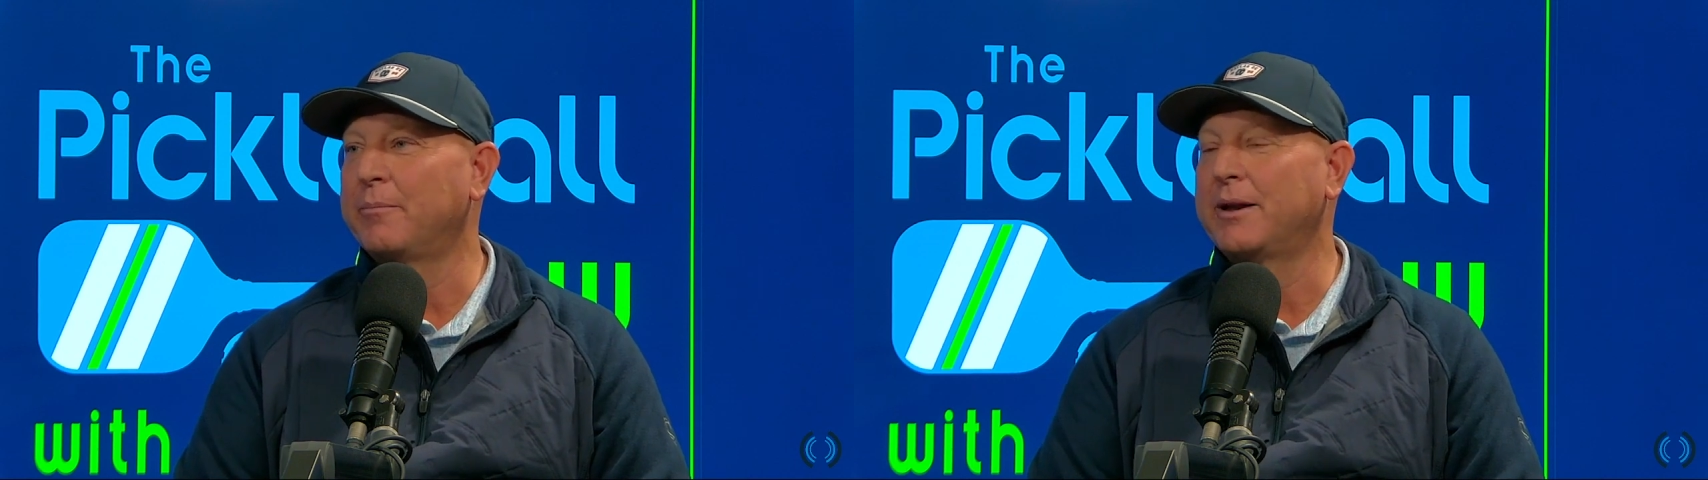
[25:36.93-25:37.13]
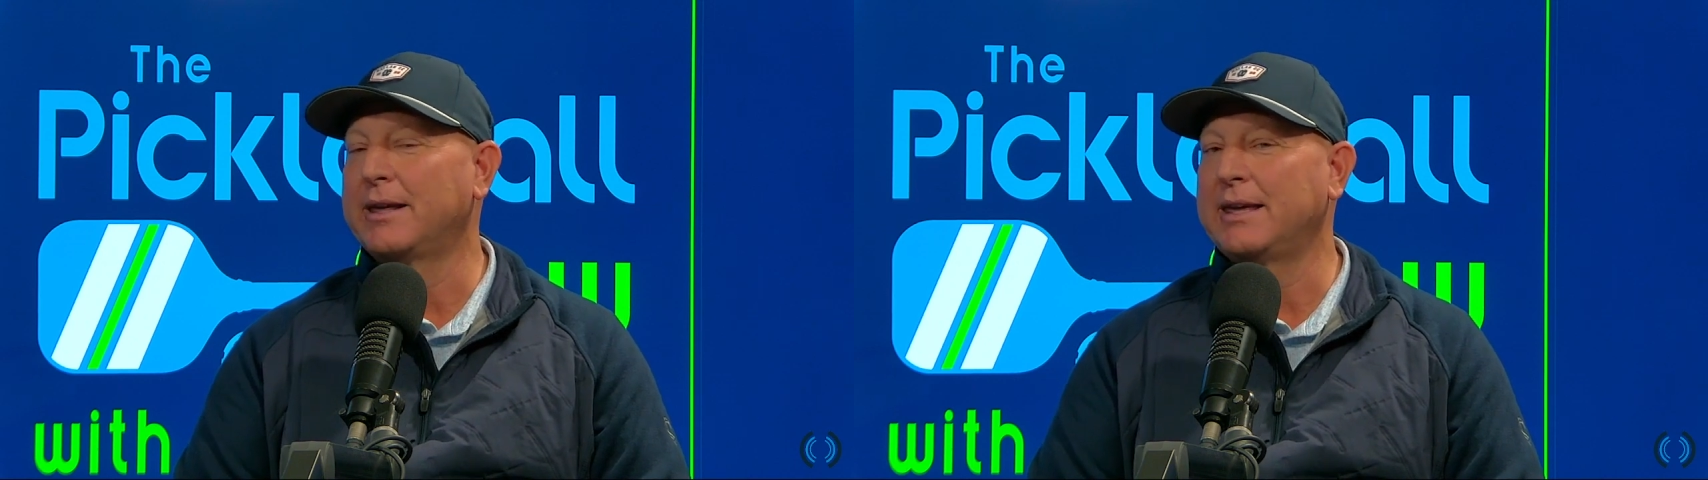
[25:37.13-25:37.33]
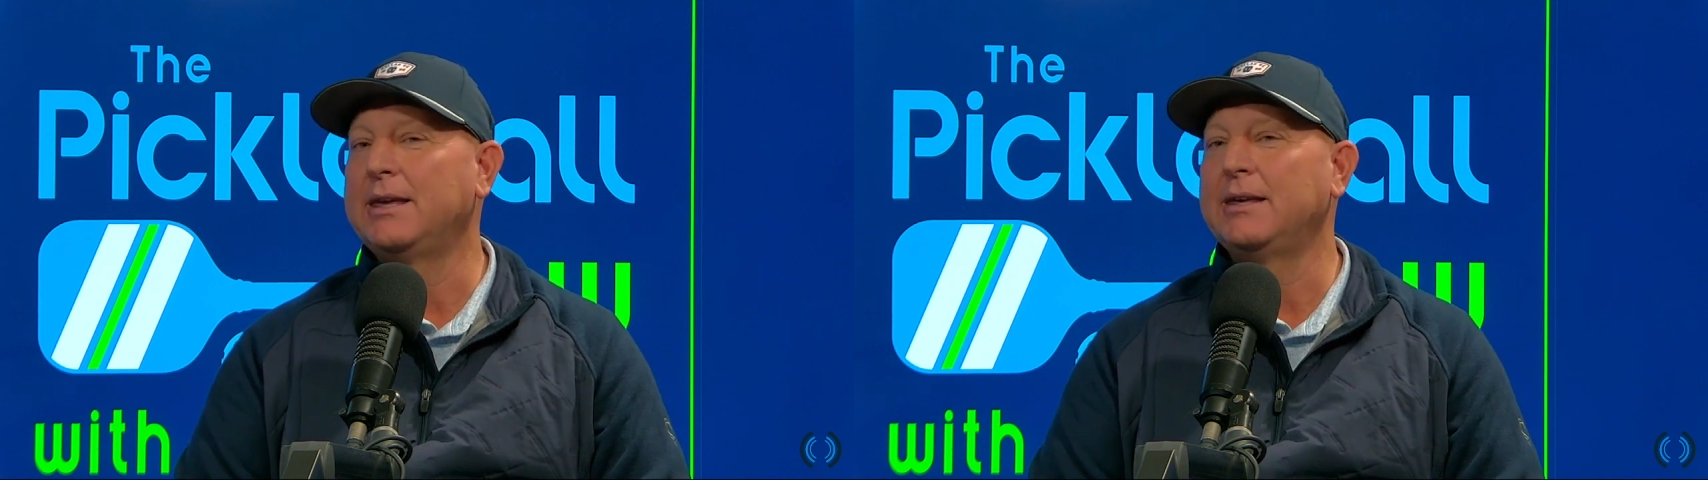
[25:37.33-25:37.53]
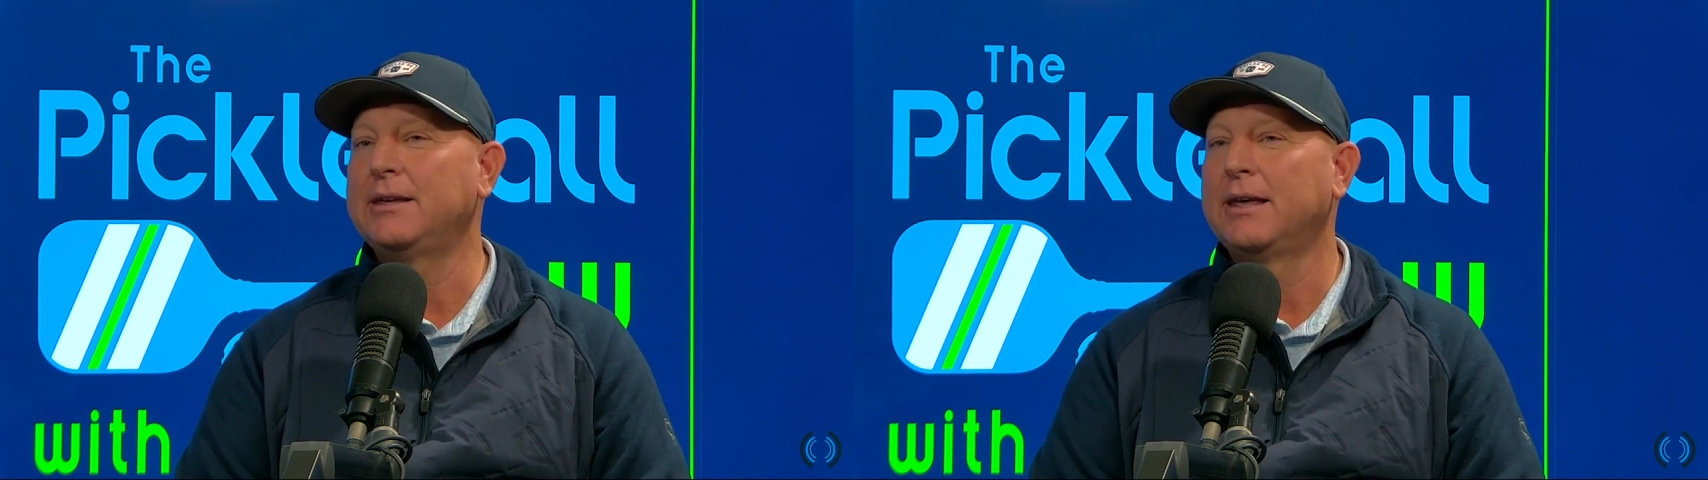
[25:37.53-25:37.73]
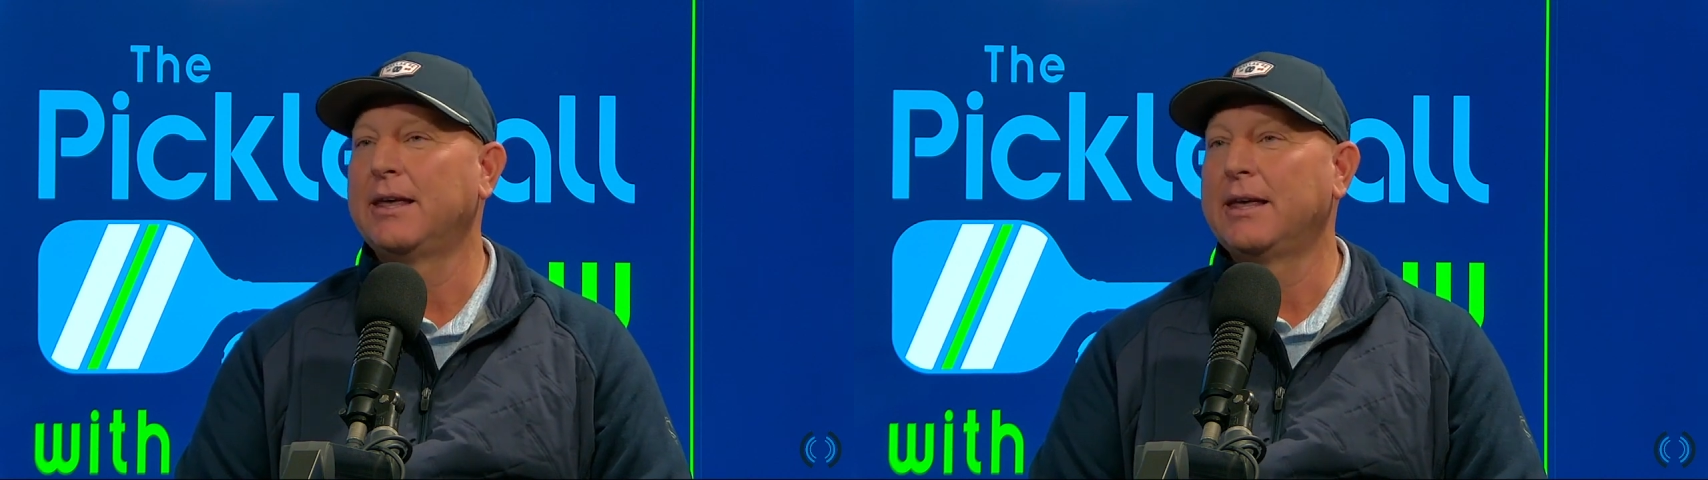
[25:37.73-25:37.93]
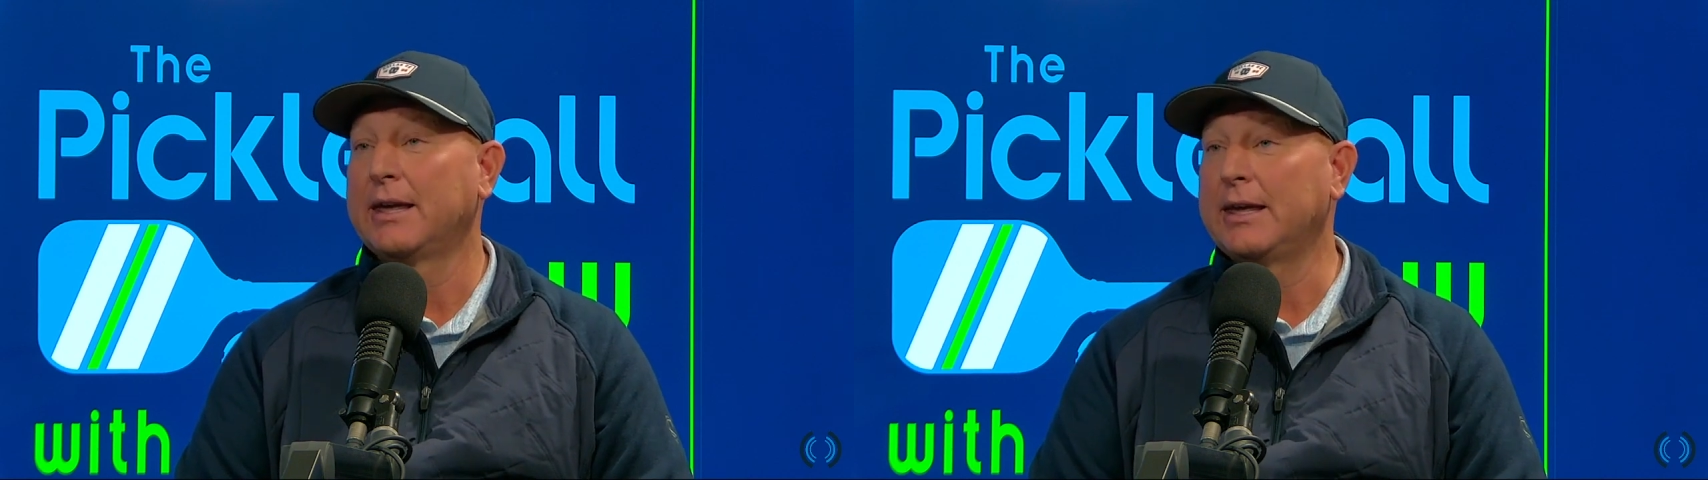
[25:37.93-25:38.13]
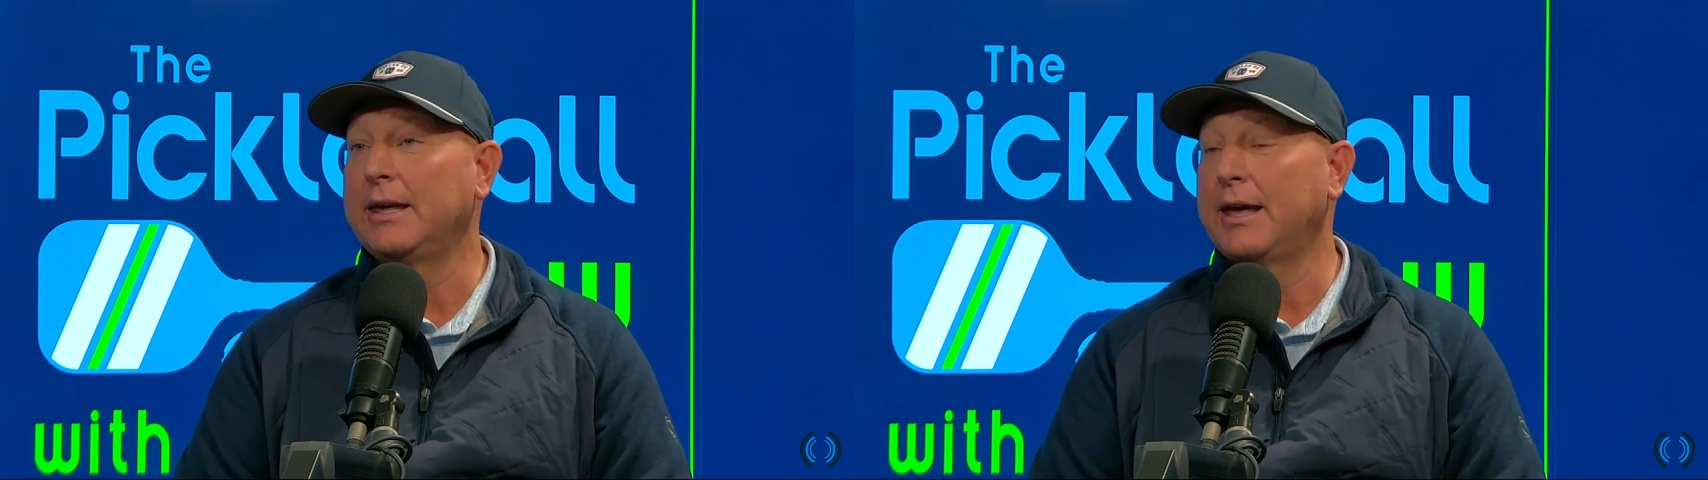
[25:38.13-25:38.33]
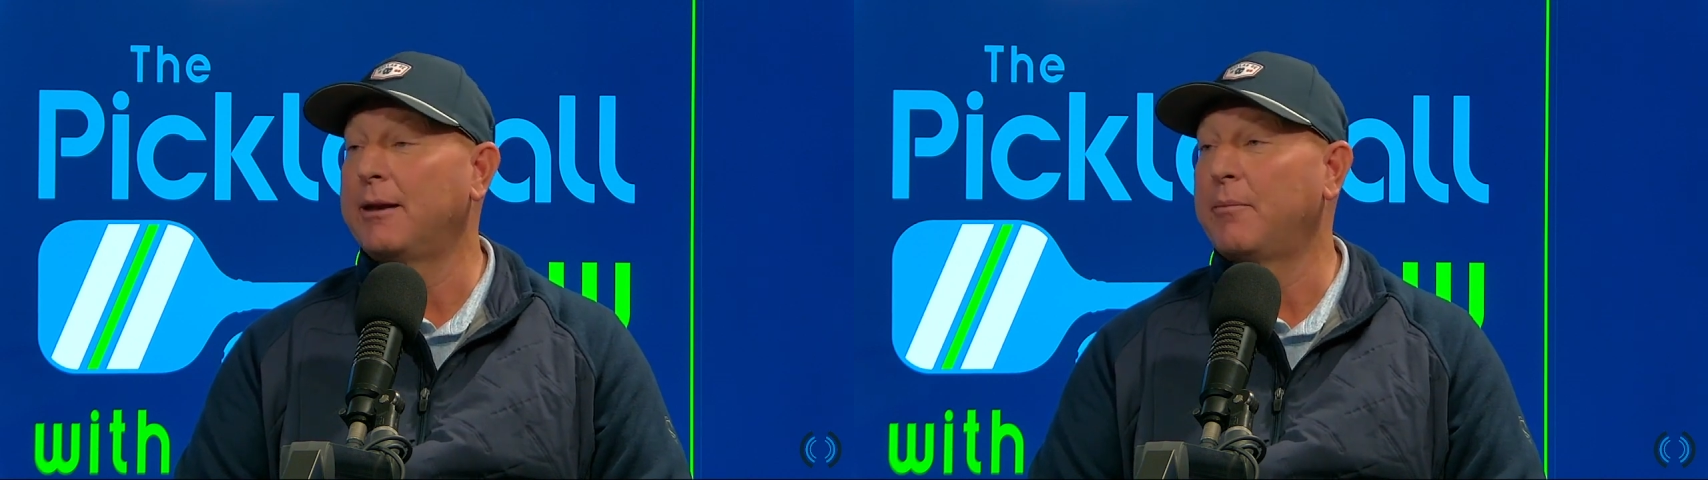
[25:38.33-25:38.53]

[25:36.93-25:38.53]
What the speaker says: But he and